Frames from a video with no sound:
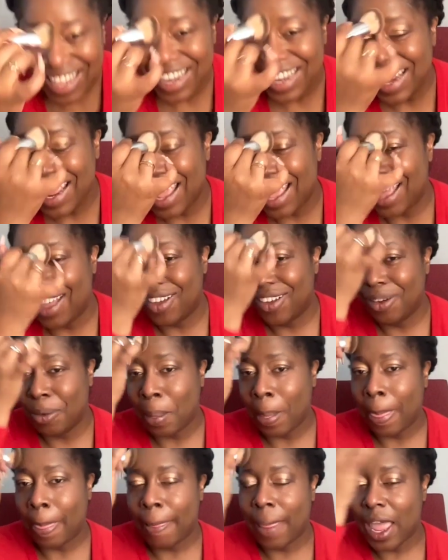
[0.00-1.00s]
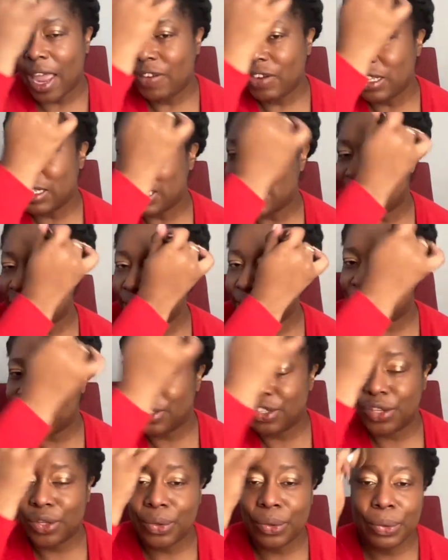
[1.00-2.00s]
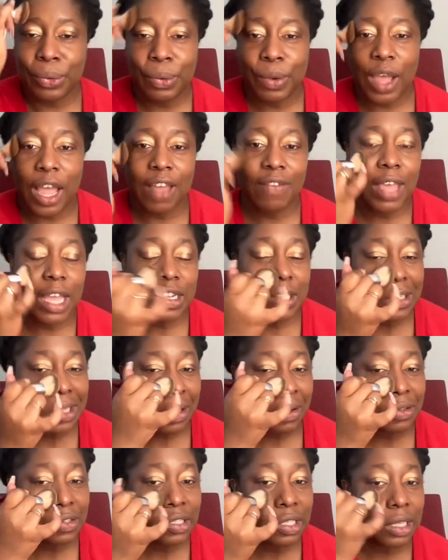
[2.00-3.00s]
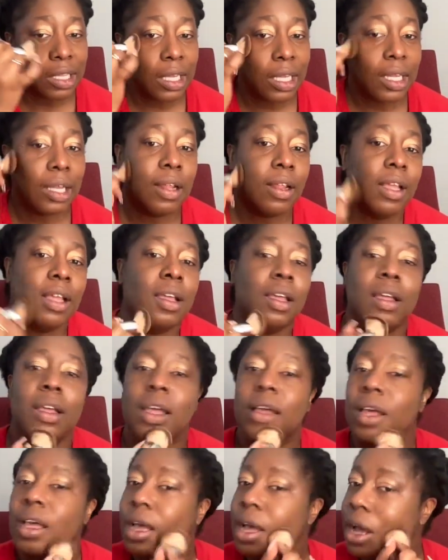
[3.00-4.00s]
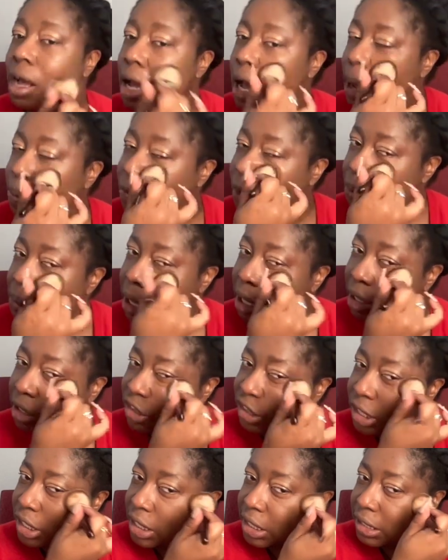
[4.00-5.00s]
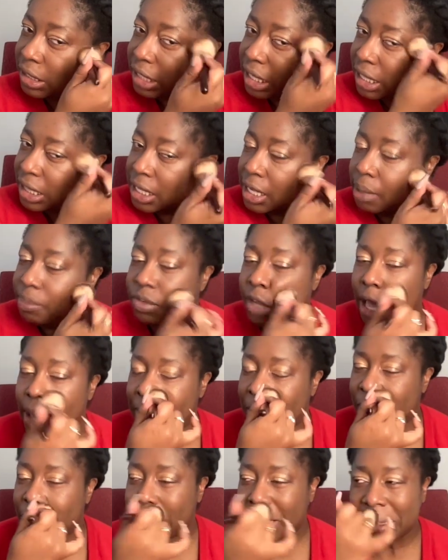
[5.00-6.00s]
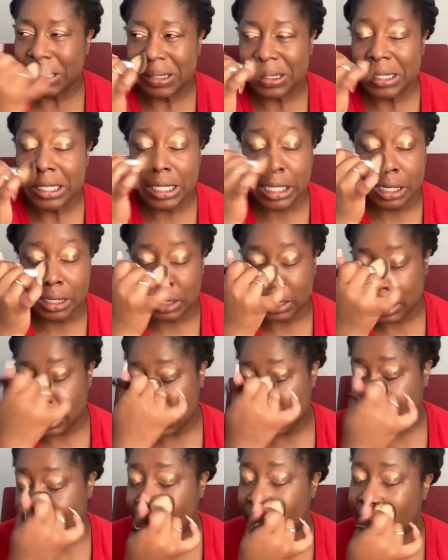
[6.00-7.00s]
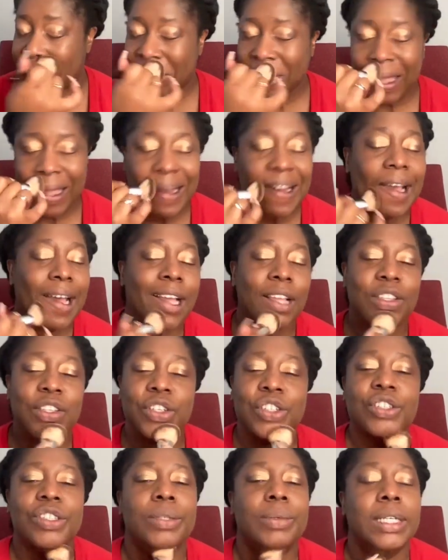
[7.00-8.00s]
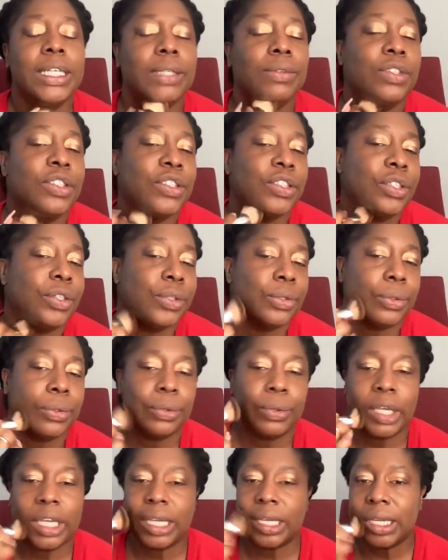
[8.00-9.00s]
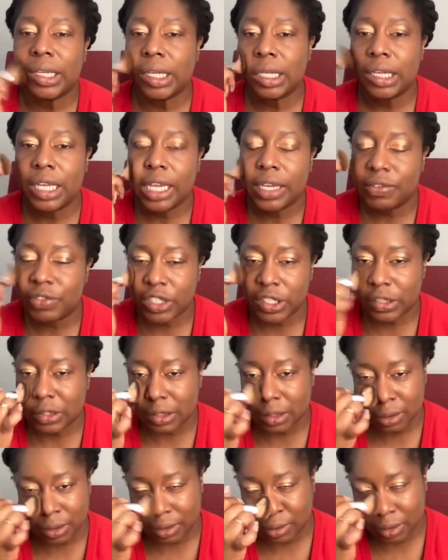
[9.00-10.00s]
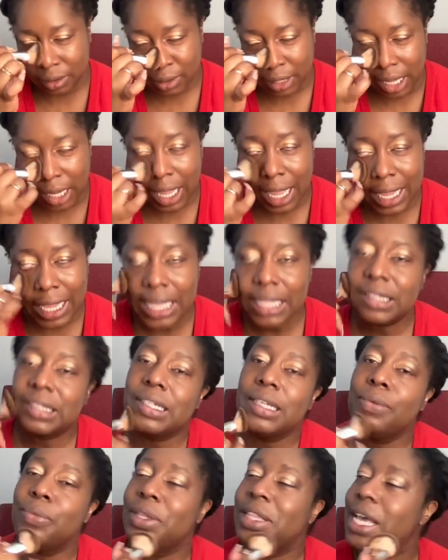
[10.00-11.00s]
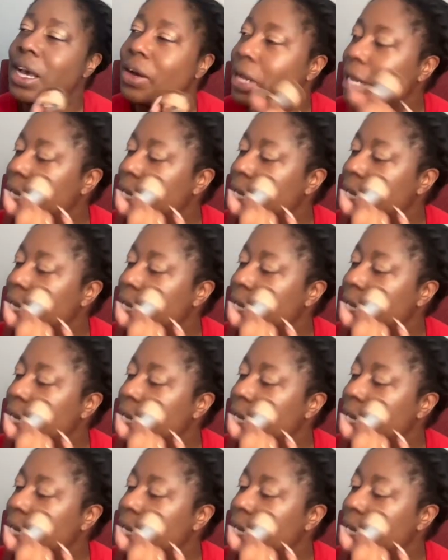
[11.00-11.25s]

Now, ever since I was two, I've had to go to the ophthalmologist and the optometrist yearly, because I had eye surgery when I was two, and I've just, like, I can't see without